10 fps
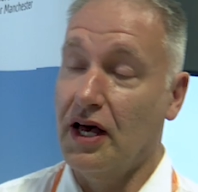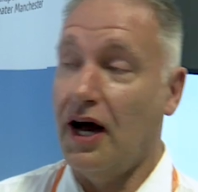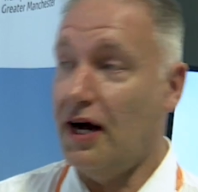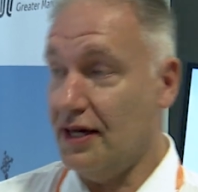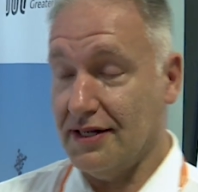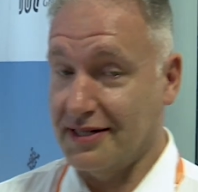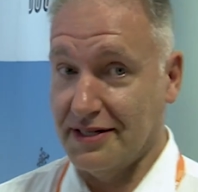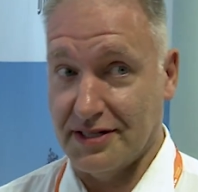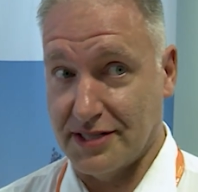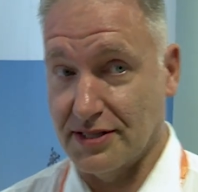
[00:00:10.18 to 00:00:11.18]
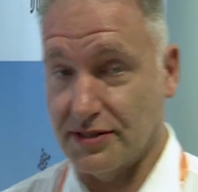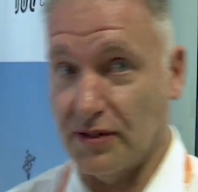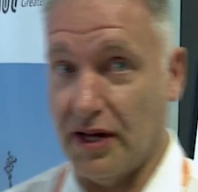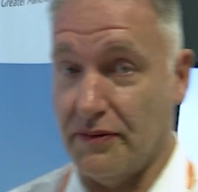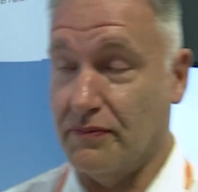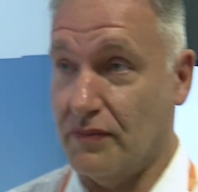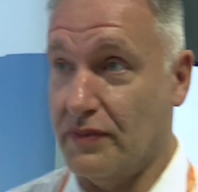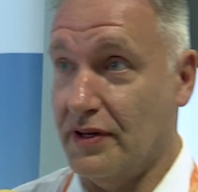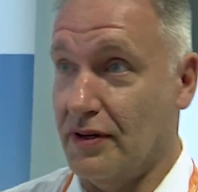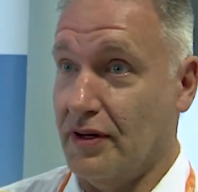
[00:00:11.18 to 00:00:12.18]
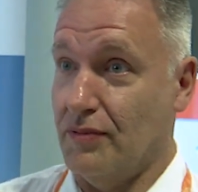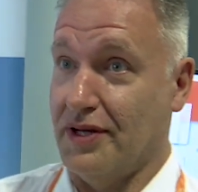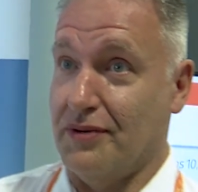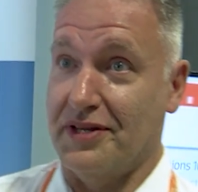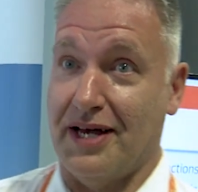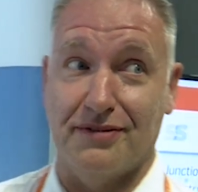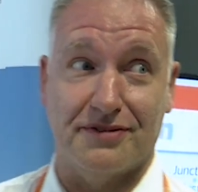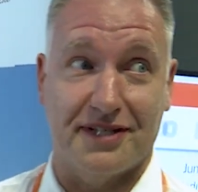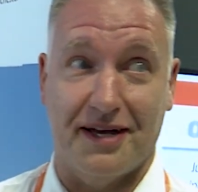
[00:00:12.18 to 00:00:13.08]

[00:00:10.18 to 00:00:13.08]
I think this is, without